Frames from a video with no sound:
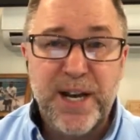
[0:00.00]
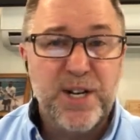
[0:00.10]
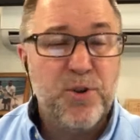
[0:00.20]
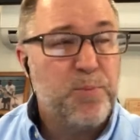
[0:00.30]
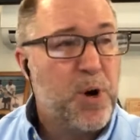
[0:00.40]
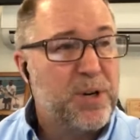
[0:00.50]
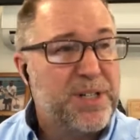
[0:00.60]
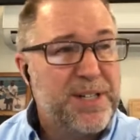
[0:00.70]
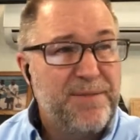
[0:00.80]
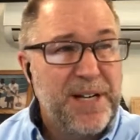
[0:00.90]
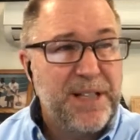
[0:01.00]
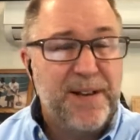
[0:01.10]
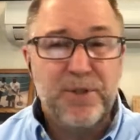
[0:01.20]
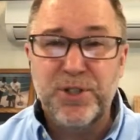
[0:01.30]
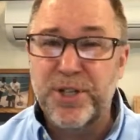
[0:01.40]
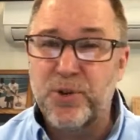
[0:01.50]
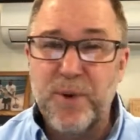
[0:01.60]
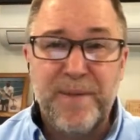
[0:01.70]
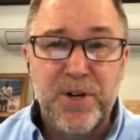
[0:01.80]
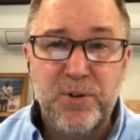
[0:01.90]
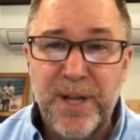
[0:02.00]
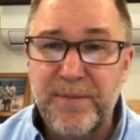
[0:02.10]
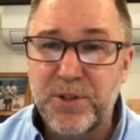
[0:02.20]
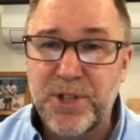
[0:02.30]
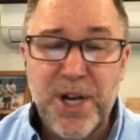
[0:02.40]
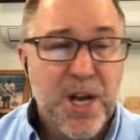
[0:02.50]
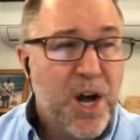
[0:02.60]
and your productivity levels and your revenue levels